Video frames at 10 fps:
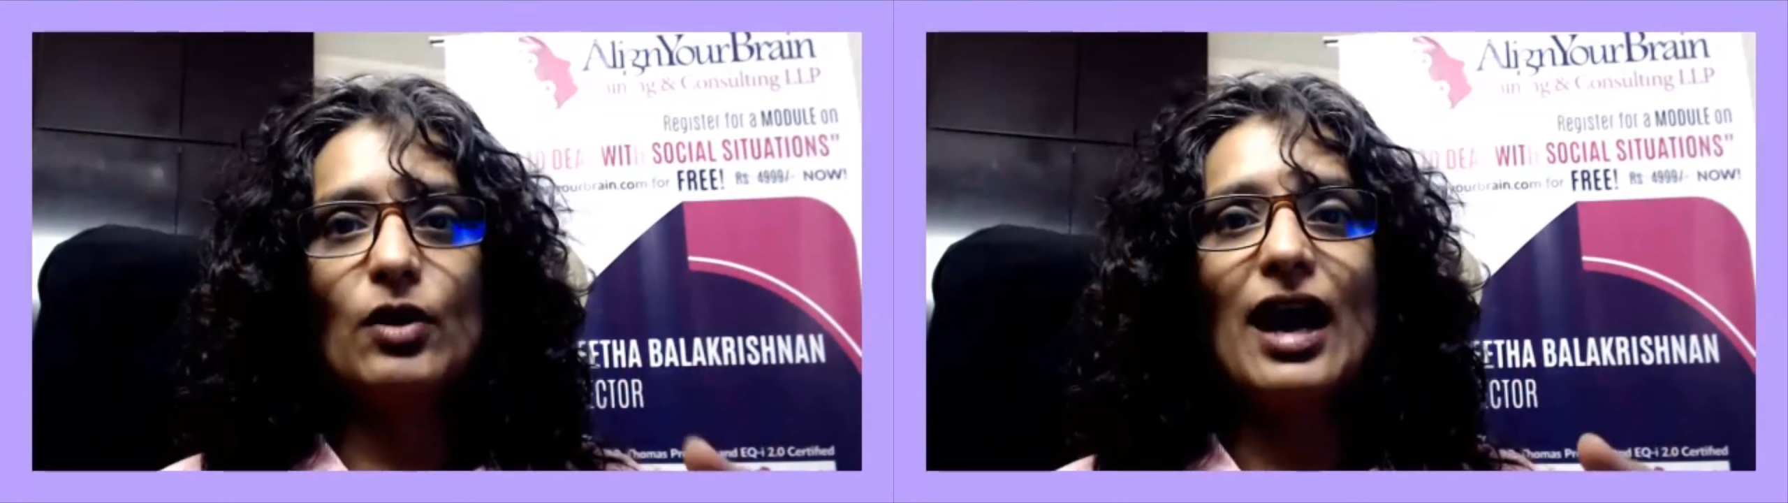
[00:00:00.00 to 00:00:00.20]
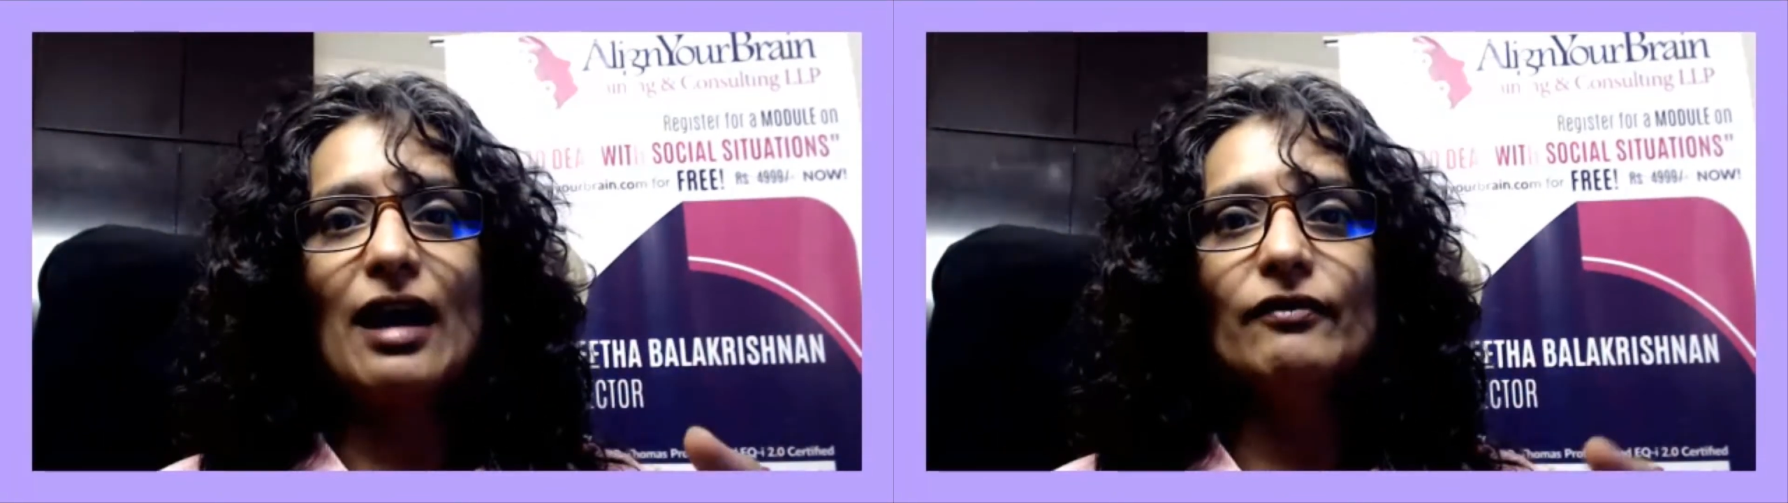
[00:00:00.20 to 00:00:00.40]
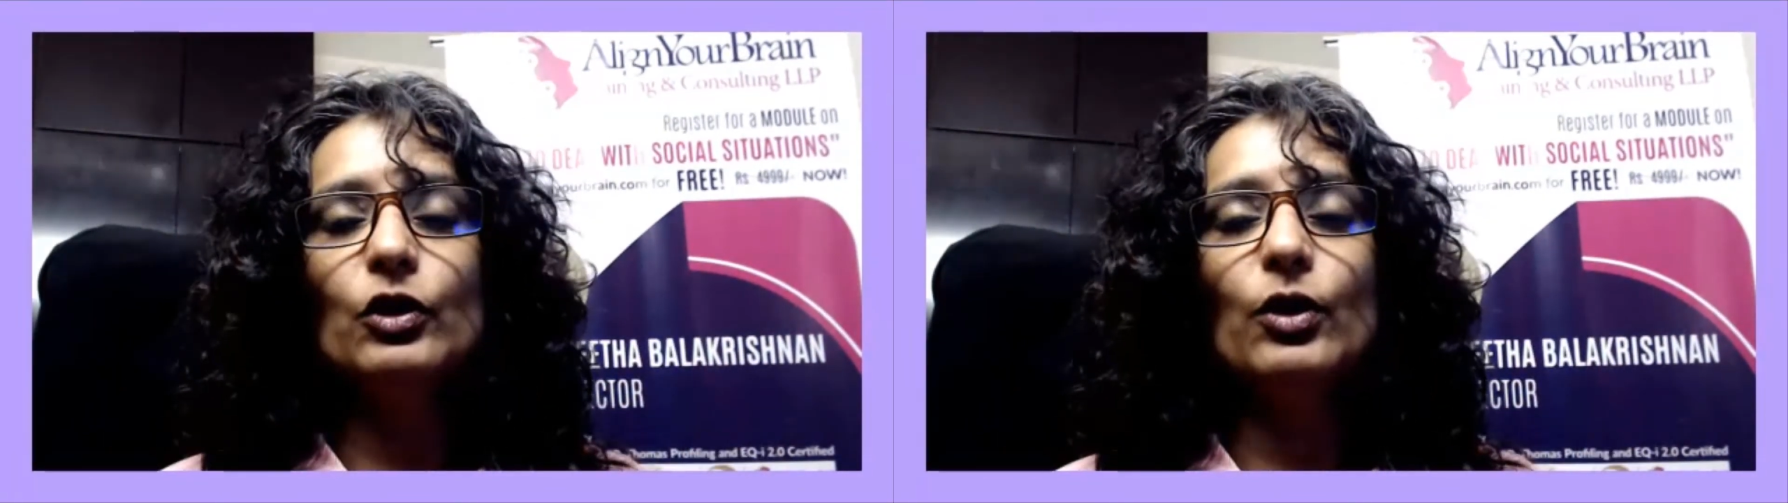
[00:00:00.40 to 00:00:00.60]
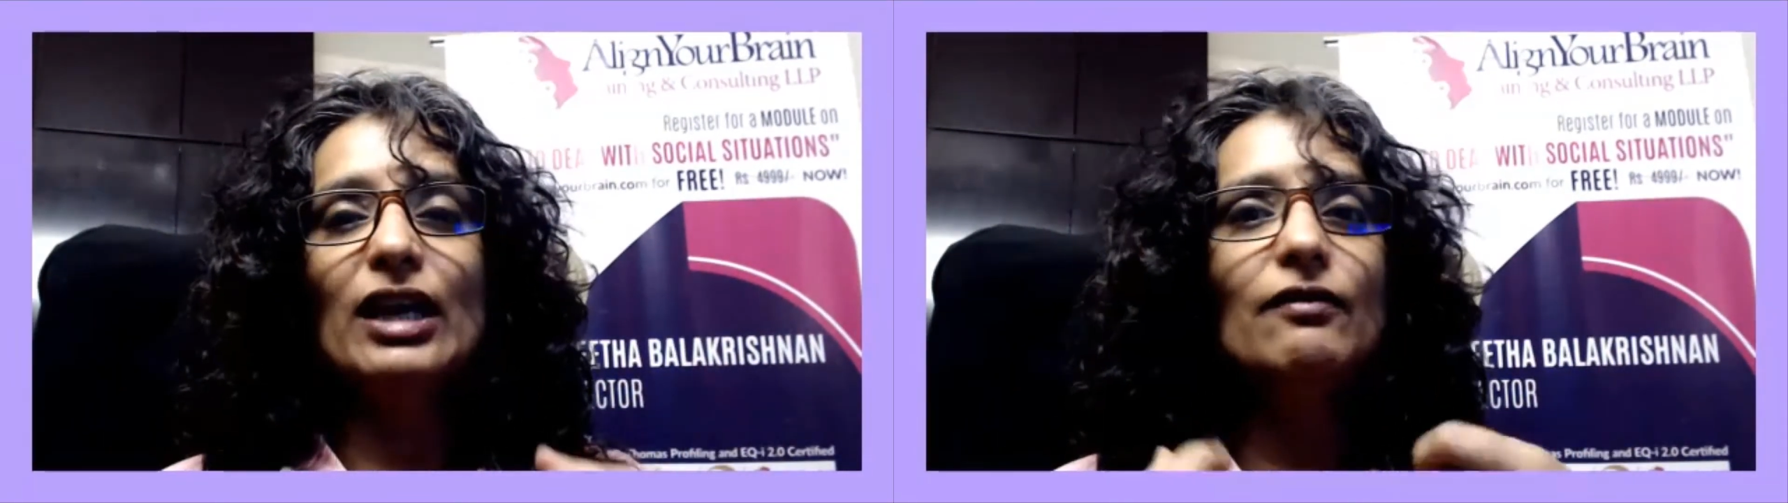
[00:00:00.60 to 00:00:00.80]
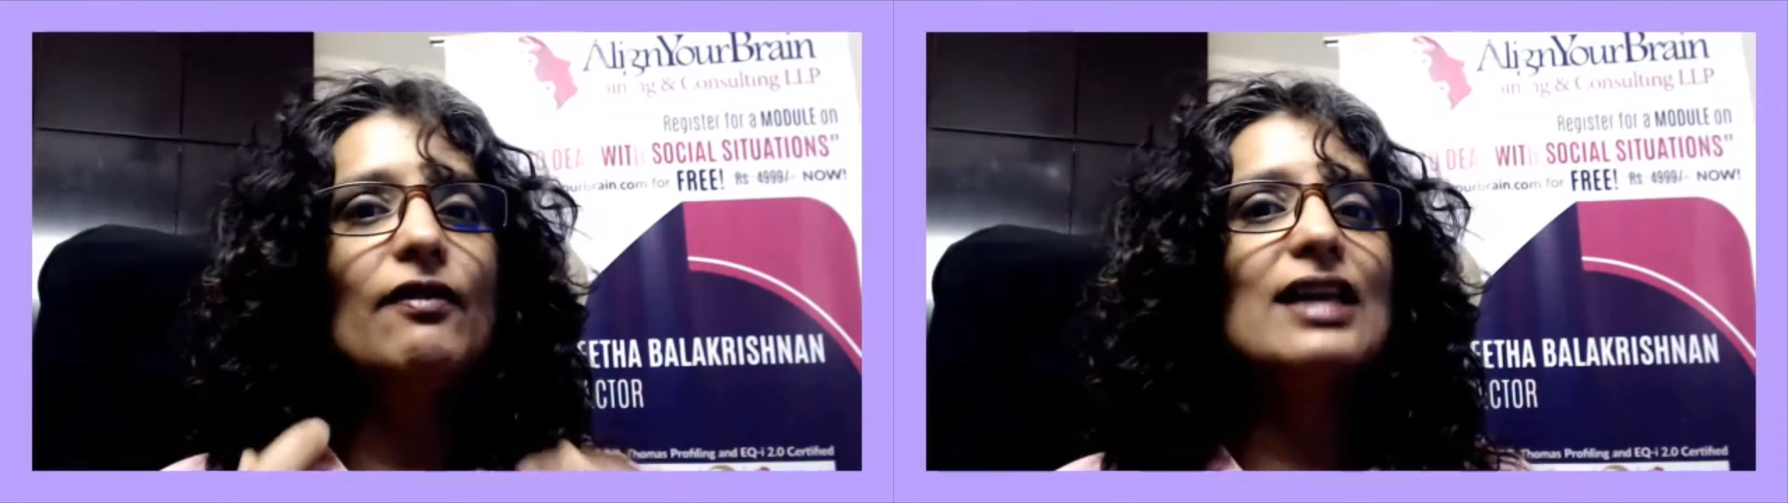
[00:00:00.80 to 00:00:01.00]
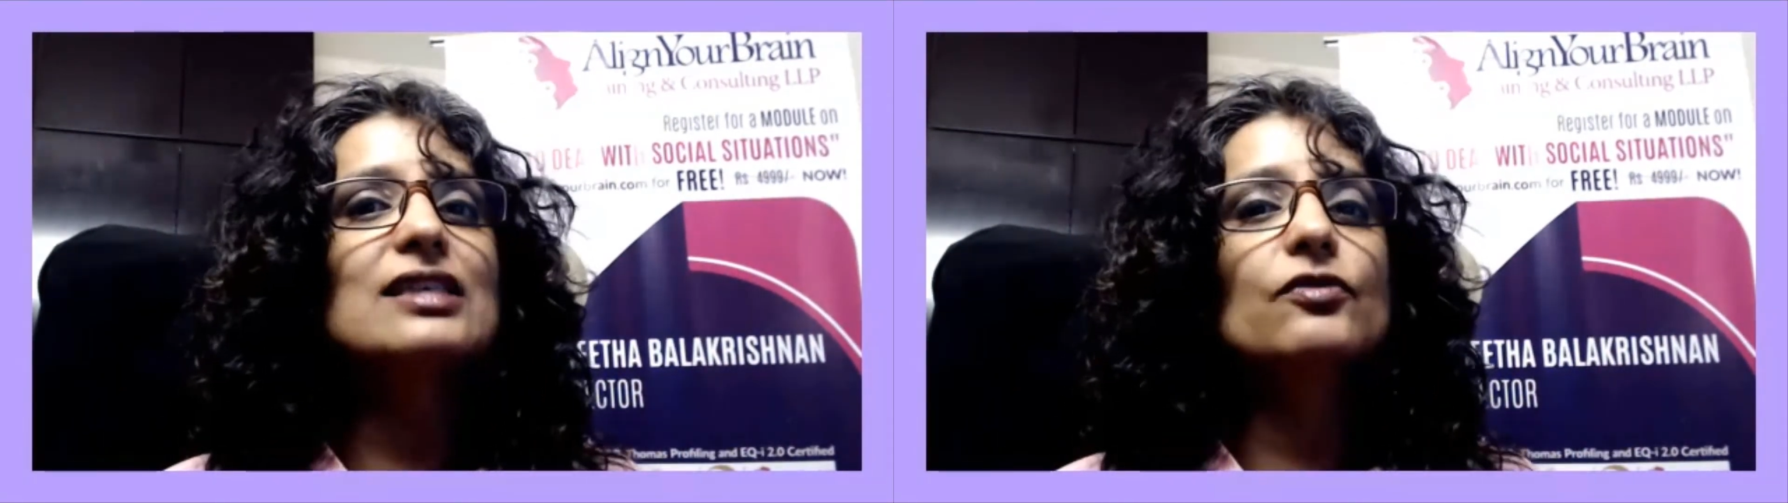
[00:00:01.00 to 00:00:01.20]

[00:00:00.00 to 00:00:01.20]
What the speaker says: have, you invest